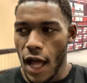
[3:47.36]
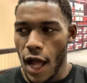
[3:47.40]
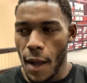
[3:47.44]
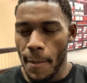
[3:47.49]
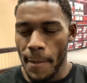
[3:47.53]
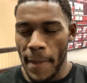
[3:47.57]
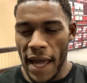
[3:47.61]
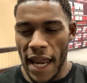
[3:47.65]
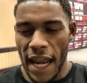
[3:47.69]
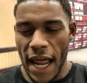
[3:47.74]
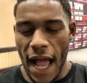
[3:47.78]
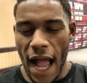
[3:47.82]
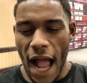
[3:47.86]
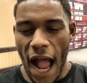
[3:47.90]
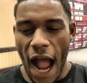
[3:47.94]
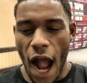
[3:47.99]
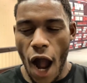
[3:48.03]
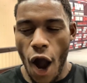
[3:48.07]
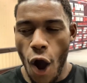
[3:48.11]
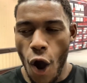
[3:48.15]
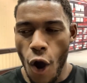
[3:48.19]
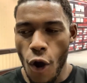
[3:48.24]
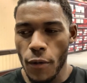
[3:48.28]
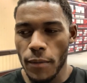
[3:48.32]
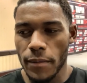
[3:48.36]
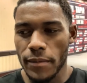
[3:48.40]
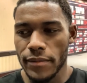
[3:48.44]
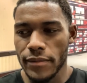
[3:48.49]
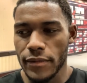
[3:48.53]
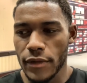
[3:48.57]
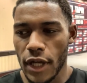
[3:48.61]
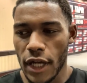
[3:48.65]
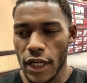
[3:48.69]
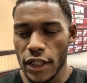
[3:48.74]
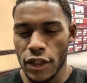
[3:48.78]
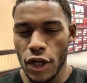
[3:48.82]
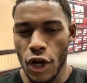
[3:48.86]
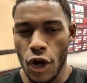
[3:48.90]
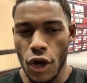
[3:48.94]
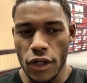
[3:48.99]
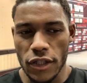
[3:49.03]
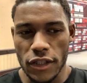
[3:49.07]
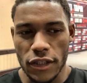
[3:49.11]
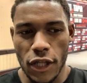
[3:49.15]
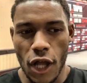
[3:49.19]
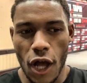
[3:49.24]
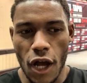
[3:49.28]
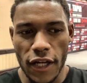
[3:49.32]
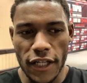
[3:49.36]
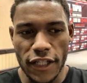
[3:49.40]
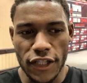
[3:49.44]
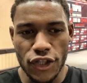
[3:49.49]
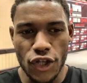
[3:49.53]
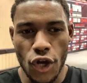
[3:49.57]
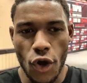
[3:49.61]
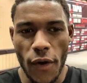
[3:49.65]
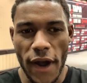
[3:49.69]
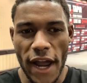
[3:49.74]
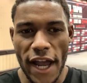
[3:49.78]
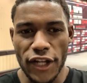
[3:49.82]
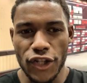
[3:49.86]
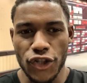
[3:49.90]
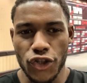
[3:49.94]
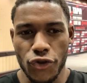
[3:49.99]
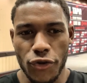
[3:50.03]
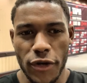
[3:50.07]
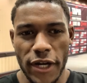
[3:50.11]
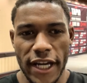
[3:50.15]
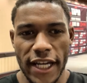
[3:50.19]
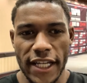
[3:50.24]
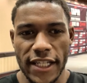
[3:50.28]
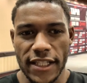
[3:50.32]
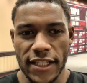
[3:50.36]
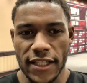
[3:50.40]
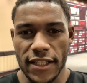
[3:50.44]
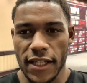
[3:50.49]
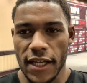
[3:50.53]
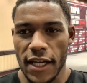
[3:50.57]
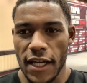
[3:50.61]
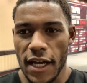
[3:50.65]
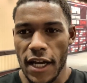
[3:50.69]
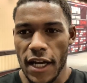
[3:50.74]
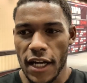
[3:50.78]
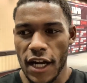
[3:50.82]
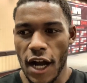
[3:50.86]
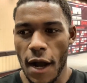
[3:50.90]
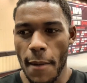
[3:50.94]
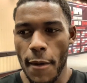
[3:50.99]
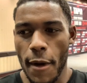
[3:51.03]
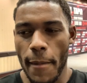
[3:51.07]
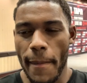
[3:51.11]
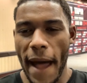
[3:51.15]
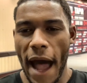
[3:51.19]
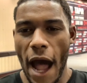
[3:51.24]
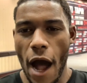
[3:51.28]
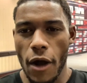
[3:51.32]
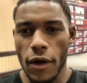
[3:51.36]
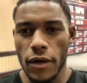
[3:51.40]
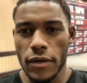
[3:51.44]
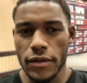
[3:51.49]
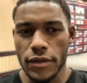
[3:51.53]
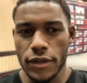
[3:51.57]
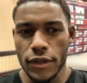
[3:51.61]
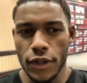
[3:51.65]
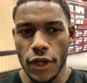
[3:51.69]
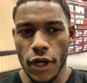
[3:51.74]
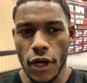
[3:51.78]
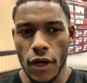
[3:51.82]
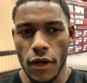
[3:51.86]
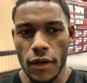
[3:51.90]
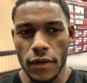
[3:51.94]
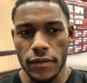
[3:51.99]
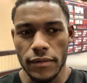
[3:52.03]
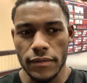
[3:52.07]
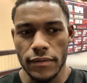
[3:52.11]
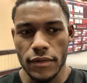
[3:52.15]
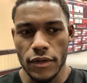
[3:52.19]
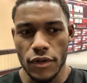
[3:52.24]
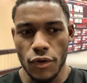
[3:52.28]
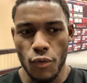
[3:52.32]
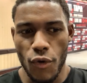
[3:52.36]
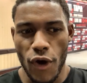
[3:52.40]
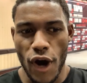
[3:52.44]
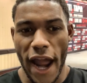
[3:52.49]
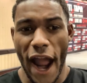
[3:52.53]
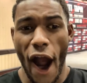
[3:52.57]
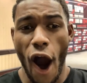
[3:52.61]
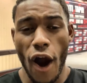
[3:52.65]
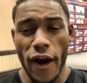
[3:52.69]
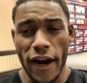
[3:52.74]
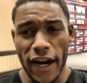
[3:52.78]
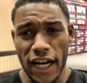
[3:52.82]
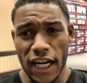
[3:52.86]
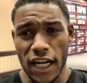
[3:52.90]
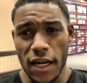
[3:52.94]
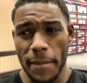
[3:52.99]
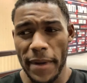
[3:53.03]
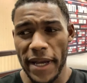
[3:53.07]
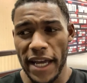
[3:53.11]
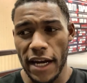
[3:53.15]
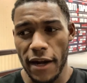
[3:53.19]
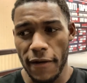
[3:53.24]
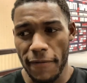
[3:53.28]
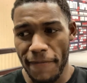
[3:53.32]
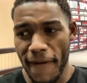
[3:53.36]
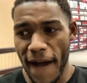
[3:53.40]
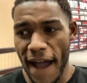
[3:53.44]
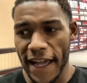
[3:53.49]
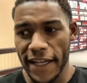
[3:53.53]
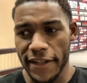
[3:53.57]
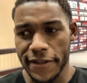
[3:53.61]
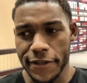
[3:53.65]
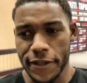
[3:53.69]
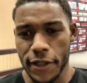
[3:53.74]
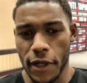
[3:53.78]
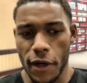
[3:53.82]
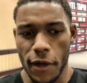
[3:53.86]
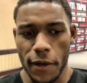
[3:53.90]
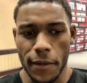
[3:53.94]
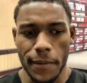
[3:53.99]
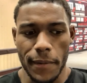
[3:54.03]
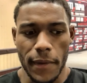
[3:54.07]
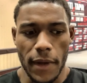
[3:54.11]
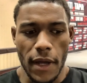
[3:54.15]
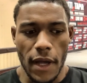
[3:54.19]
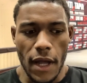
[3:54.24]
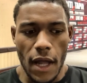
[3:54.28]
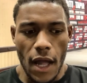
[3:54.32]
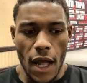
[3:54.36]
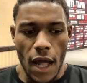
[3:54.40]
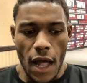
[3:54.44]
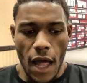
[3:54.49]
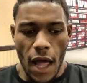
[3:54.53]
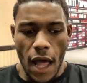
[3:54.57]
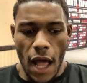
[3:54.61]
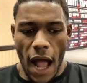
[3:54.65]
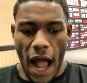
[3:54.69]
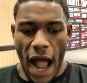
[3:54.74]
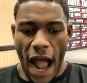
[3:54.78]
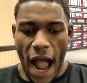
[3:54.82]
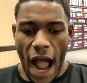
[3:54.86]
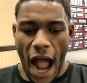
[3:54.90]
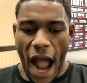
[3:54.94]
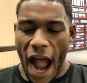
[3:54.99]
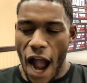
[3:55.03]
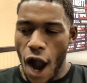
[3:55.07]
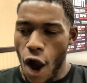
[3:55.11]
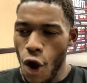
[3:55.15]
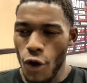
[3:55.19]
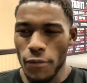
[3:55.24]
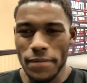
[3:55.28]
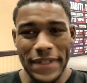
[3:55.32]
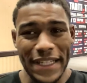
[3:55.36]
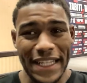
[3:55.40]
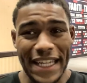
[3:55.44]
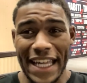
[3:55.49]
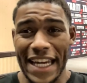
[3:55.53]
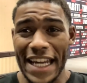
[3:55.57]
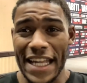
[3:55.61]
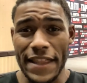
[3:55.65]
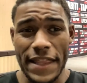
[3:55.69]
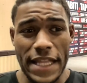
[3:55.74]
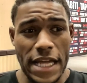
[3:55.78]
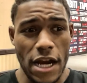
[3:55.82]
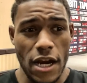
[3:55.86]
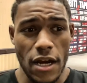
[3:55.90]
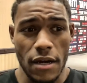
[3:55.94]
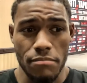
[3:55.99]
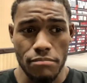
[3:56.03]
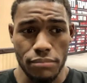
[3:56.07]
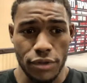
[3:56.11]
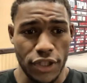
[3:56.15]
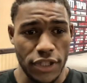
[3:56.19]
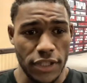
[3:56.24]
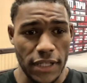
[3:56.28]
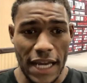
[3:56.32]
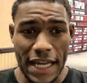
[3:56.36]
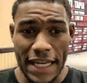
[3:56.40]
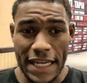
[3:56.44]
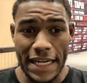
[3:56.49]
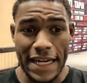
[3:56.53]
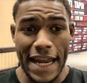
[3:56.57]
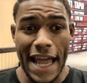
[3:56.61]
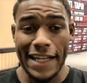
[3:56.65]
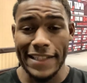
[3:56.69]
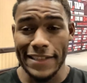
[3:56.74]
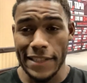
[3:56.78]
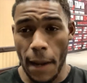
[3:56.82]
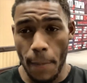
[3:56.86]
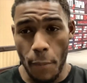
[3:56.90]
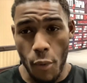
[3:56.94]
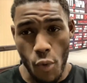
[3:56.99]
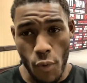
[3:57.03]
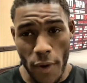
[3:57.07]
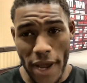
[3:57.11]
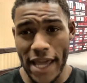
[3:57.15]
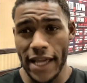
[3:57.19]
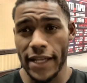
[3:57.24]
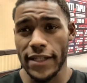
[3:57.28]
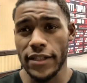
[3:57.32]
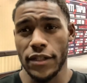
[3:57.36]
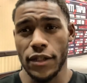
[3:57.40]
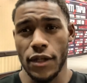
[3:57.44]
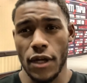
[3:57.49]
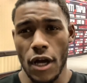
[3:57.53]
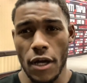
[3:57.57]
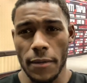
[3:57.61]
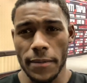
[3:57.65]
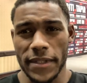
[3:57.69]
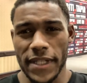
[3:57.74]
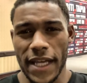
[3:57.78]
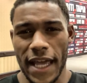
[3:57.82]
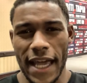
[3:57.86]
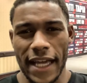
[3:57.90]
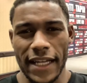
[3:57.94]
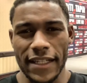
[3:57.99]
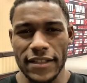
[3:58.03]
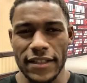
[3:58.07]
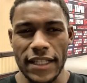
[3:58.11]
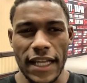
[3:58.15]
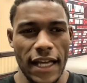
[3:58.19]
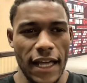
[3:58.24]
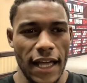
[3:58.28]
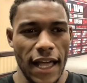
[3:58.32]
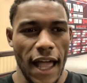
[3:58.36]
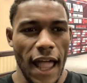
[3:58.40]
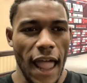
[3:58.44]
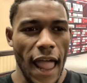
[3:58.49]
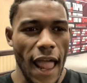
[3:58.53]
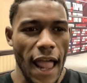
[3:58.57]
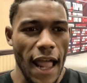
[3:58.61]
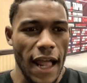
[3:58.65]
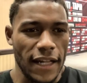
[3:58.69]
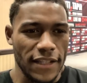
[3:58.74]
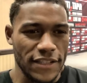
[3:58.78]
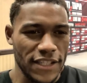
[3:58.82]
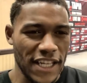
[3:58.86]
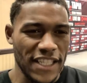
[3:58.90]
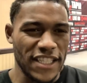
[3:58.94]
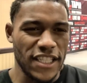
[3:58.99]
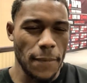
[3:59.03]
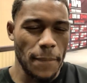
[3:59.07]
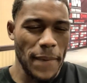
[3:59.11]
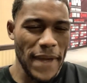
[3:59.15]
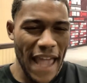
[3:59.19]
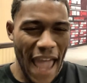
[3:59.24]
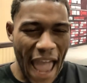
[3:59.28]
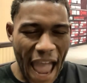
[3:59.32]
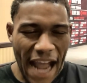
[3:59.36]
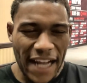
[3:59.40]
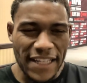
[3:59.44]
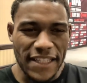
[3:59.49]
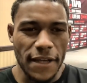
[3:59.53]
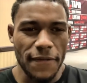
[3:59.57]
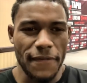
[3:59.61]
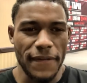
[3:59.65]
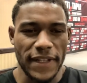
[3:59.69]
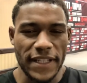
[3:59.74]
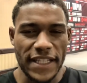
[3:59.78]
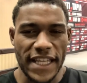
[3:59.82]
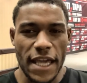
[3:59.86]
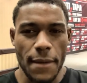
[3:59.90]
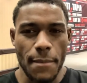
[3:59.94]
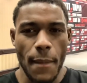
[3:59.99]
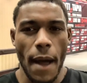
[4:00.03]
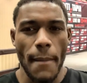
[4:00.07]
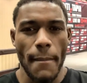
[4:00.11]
Man, I hope, as long as no injuries come about, we are going to be in a fight. So I hope to get in there in the next couple weeks, you know what I'm saying? Just to be active and keep my